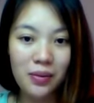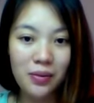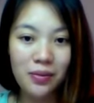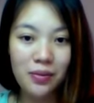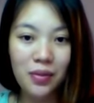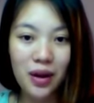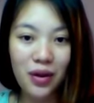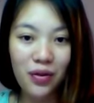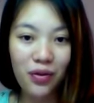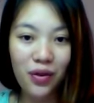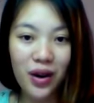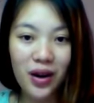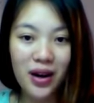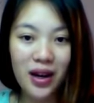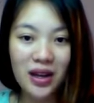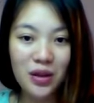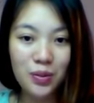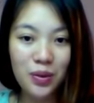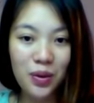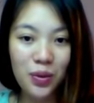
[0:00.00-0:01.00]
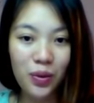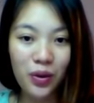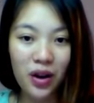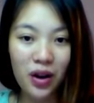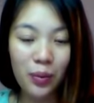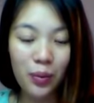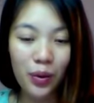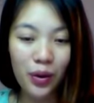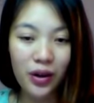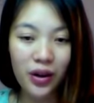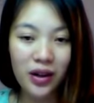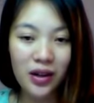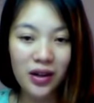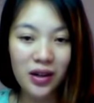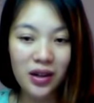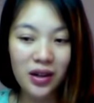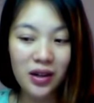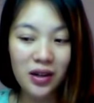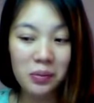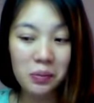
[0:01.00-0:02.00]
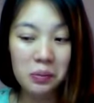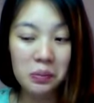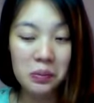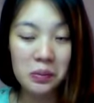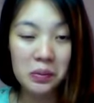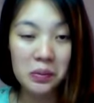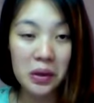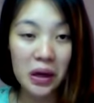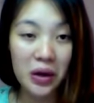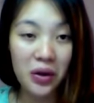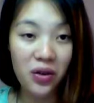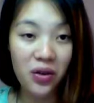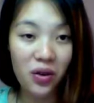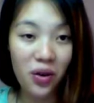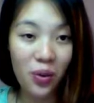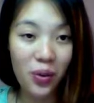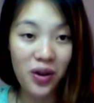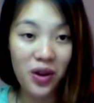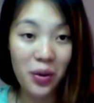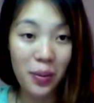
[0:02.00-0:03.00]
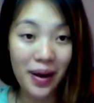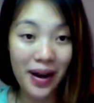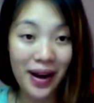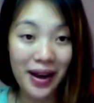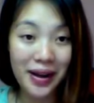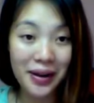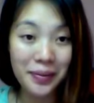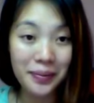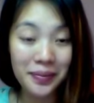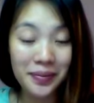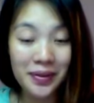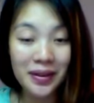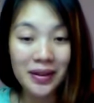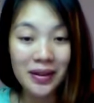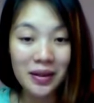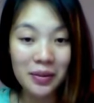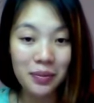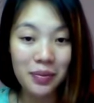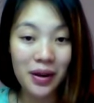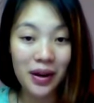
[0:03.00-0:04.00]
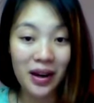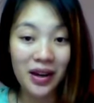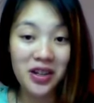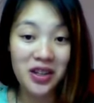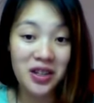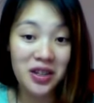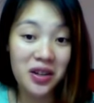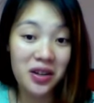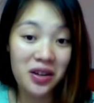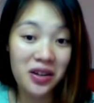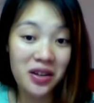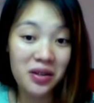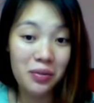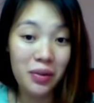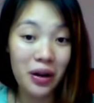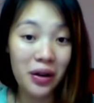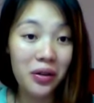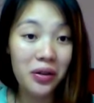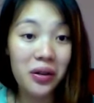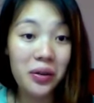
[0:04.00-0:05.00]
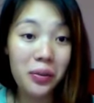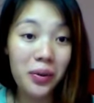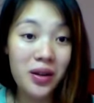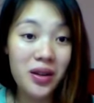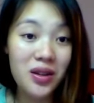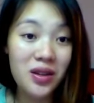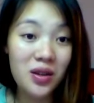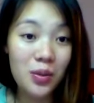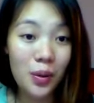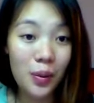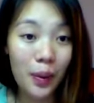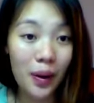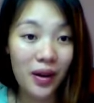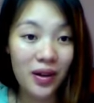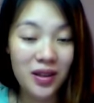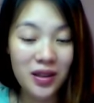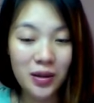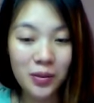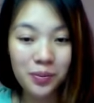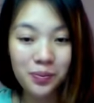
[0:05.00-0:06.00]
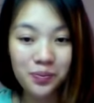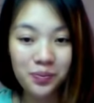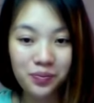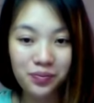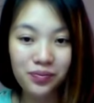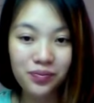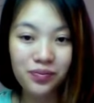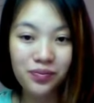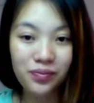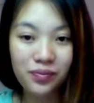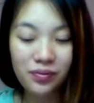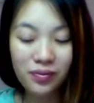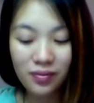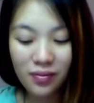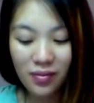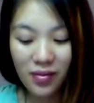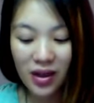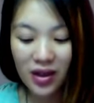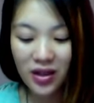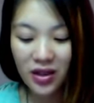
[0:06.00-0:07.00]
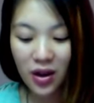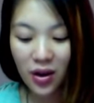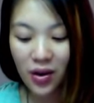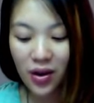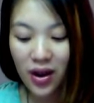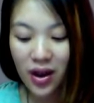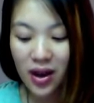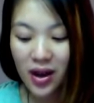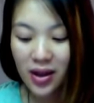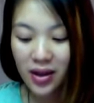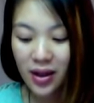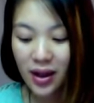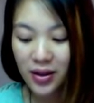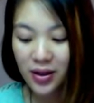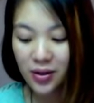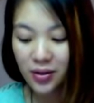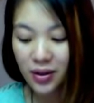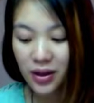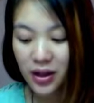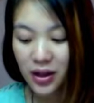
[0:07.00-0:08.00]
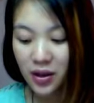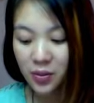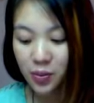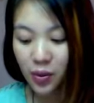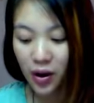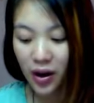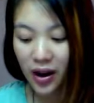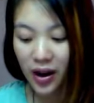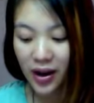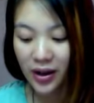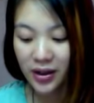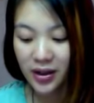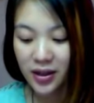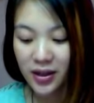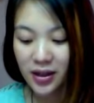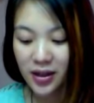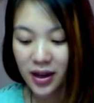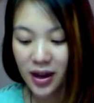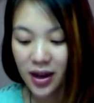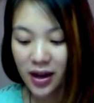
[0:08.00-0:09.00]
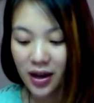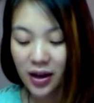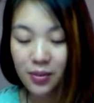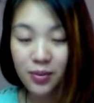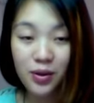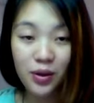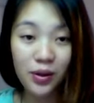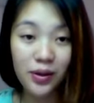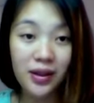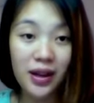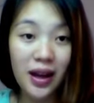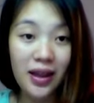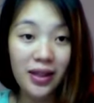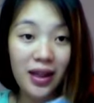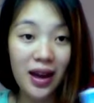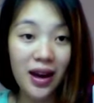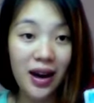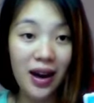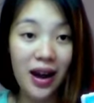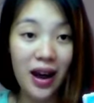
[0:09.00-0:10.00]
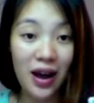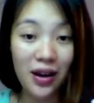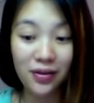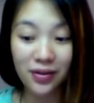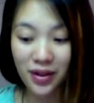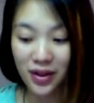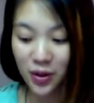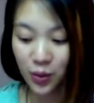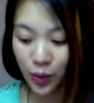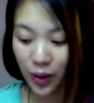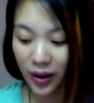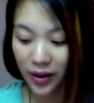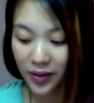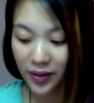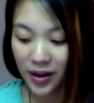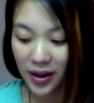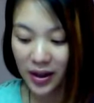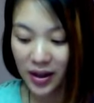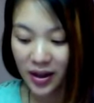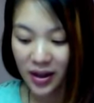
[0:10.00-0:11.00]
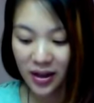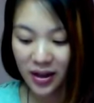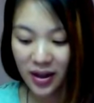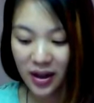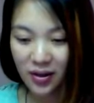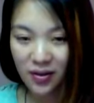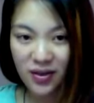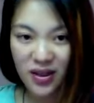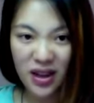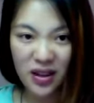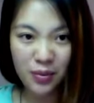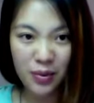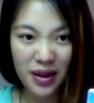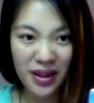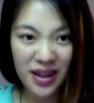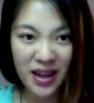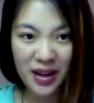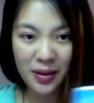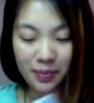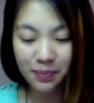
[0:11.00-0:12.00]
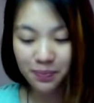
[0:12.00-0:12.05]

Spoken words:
My friend asked me where I bought it. I don't know where you buy it, but I just got it in my all-in-one super box. So that's a really good product, and I'm so glad that I have this one. Kind of saves my day.